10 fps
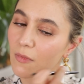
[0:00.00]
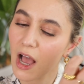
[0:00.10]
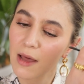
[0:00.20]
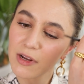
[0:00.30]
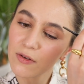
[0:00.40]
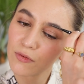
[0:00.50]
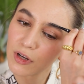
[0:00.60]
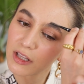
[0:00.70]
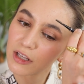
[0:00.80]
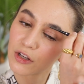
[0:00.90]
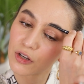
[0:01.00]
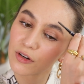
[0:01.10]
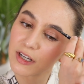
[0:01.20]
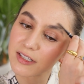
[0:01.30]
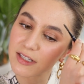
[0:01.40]
I'd be really
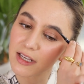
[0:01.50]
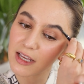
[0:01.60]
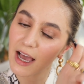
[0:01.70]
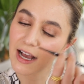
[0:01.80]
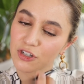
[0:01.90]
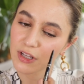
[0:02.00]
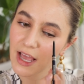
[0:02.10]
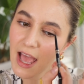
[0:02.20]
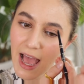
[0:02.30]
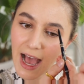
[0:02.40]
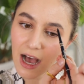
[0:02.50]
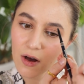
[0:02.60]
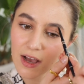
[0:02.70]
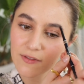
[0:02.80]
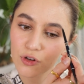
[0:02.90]
curious to hear actually,
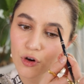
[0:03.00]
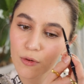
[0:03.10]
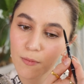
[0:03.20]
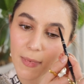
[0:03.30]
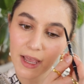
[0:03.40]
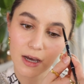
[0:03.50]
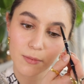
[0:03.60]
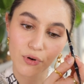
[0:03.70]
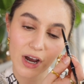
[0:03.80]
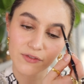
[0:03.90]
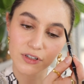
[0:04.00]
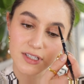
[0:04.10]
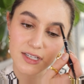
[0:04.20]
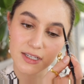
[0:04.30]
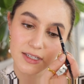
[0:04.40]
how have your makeup
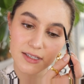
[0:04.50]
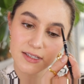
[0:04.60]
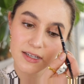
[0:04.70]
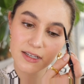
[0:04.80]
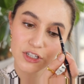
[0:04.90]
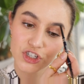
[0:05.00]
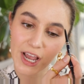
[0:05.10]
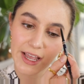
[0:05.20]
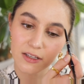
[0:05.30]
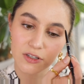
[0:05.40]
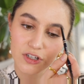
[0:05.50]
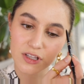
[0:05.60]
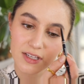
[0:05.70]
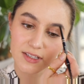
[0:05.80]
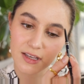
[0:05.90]
preferences changed
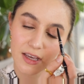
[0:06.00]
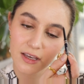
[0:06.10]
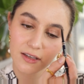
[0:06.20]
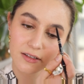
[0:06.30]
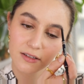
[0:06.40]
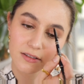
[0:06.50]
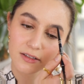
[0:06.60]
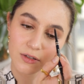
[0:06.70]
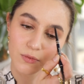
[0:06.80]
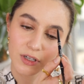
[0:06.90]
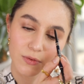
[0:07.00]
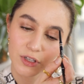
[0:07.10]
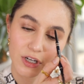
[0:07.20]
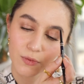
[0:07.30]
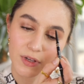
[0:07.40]
this year?
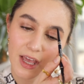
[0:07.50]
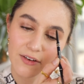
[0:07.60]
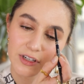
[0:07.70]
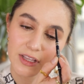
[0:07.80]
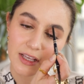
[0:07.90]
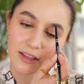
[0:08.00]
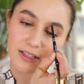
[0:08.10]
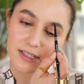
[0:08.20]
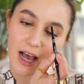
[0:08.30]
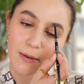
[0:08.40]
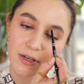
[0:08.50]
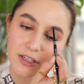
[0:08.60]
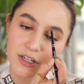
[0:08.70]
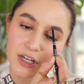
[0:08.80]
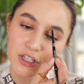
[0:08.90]
you know, with everything that's
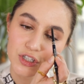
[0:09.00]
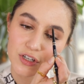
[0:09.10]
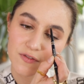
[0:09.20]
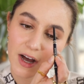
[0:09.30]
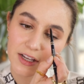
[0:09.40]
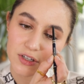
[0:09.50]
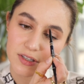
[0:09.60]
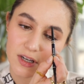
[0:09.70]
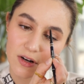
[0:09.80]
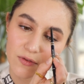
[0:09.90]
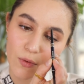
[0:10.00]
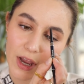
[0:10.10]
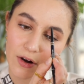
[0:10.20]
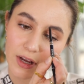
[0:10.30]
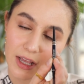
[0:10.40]
happened. Do you find yourself
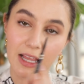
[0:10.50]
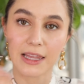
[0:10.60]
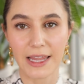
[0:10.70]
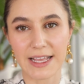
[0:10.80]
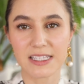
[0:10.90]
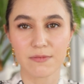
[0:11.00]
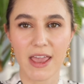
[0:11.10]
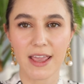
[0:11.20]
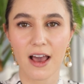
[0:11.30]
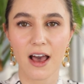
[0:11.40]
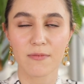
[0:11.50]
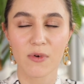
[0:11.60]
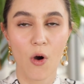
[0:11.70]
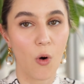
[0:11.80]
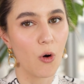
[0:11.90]
wearing less
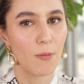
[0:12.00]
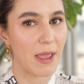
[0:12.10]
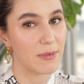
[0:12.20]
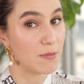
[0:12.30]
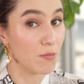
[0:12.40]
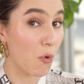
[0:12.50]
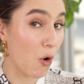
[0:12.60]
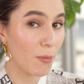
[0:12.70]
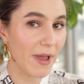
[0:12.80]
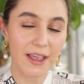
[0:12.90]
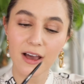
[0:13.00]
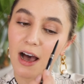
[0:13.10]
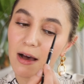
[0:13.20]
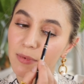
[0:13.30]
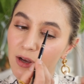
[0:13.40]
makeup or maybe more
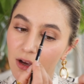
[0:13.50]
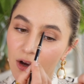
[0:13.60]
makeup?